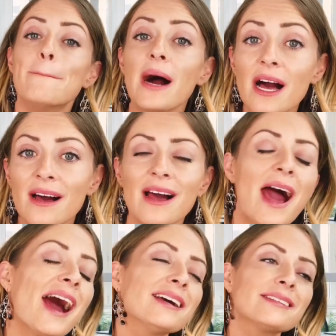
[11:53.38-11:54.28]
But
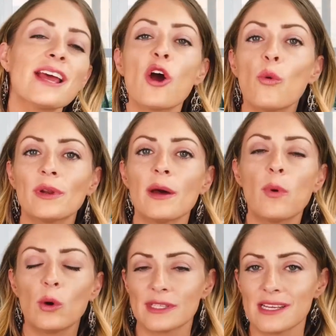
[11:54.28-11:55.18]
as I open up
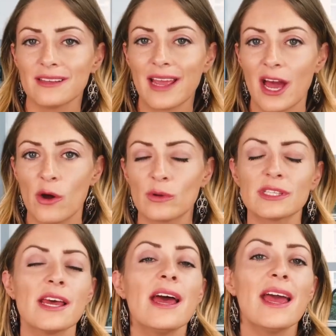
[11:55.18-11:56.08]
wholesale accounts